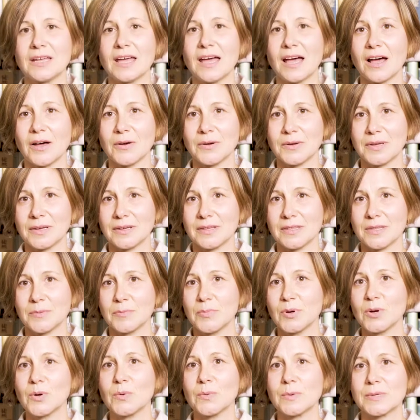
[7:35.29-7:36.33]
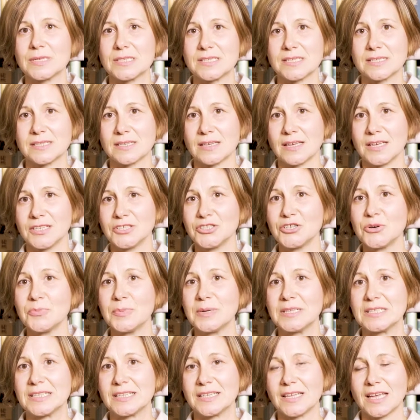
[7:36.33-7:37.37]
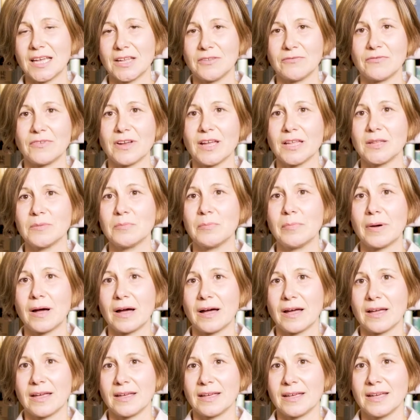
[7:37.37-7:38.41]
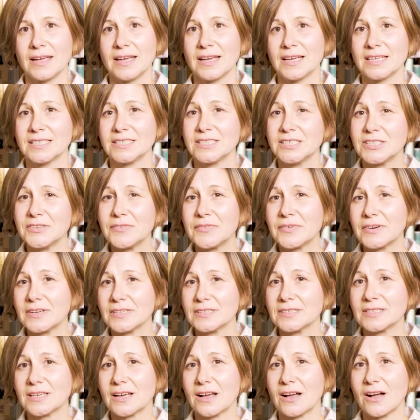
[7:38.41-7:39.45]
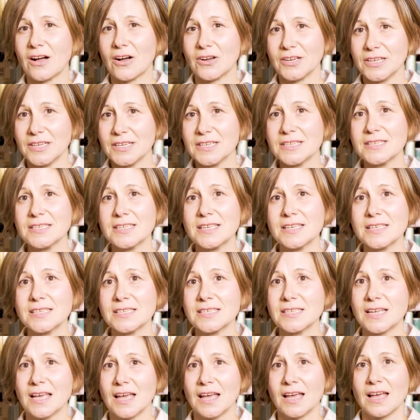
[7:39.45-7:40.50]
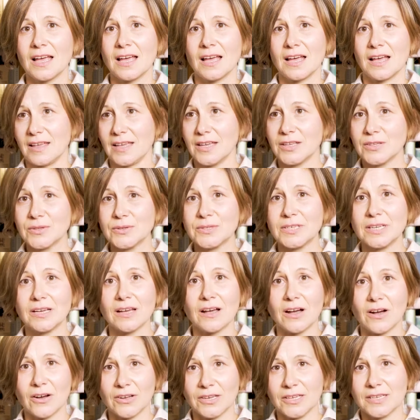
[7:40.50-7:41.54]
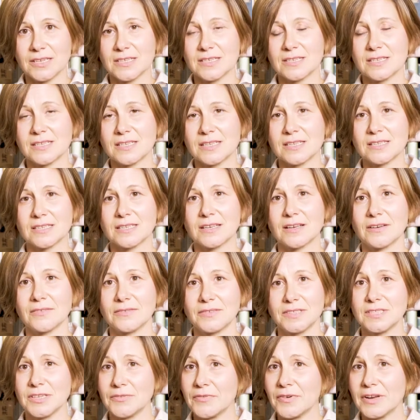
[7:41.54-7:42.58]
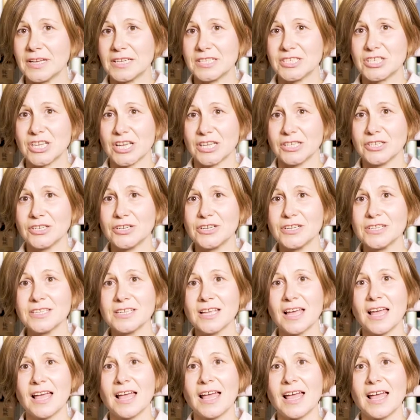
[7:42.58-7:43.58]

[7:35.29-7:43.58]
how the book was interpreted and read by different audiences, including audiences of differing genders.